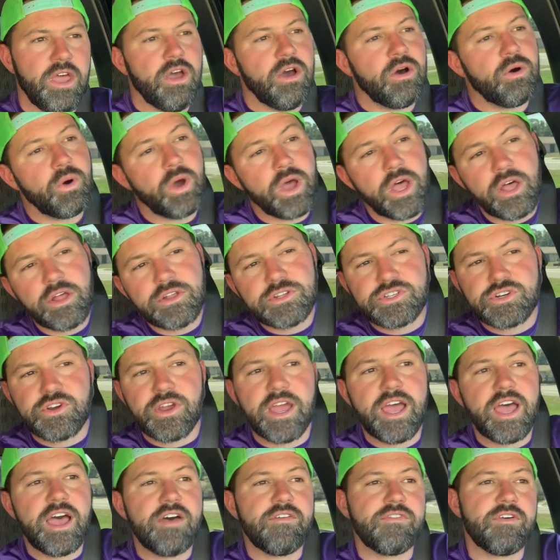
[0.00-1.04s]
Well,
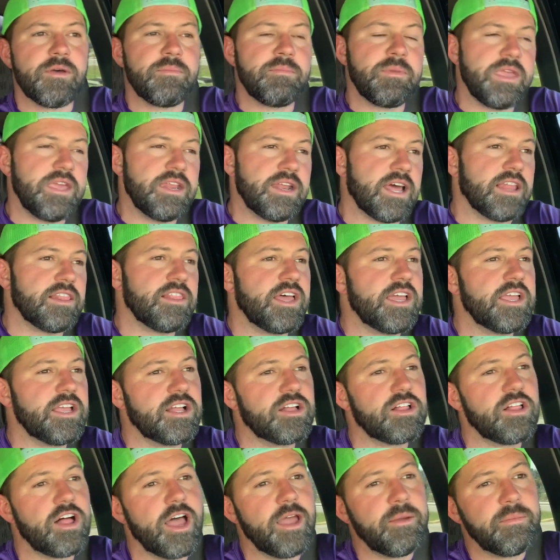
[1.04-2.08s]
Trav, I mean, I like
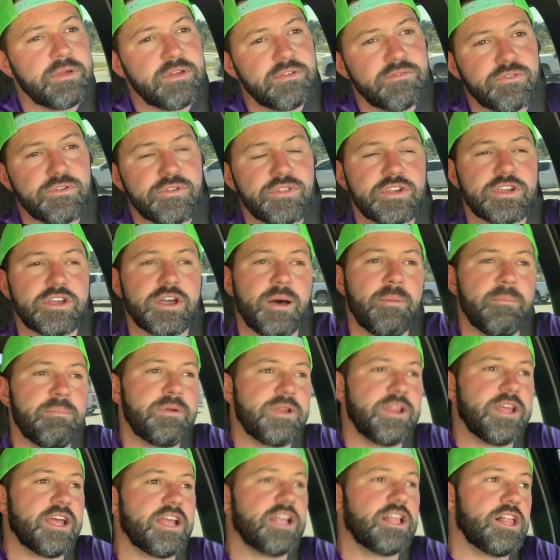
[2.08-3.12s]
climbing for the
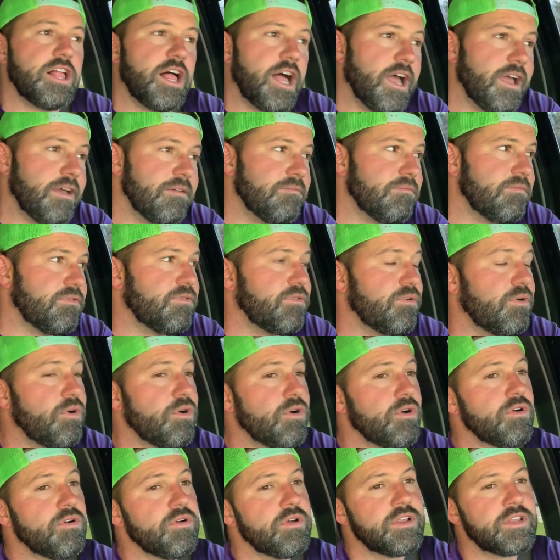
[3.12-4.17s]
company I climb
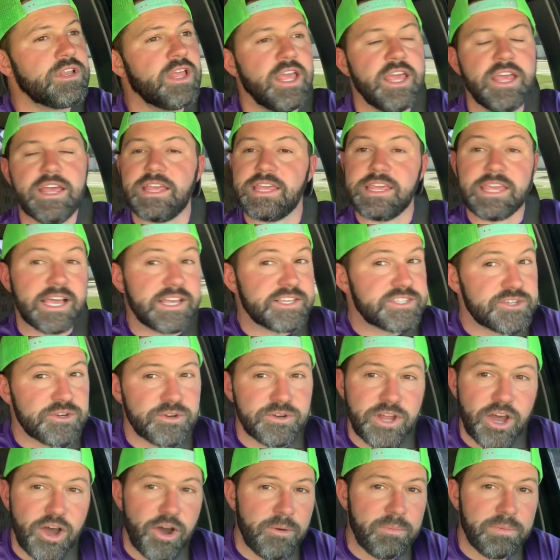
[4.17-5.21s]
for and yes or
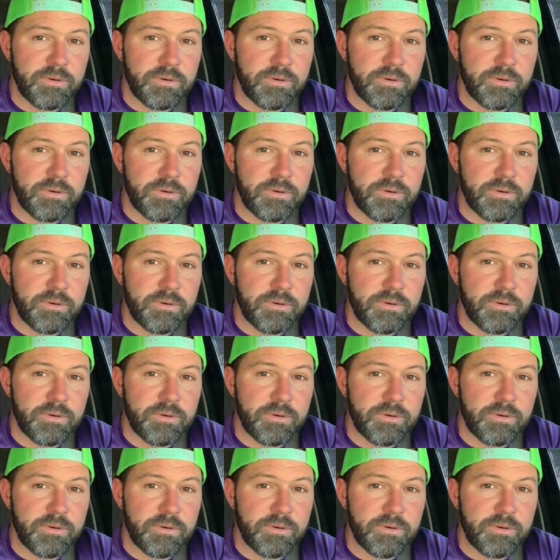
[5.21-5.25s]
no,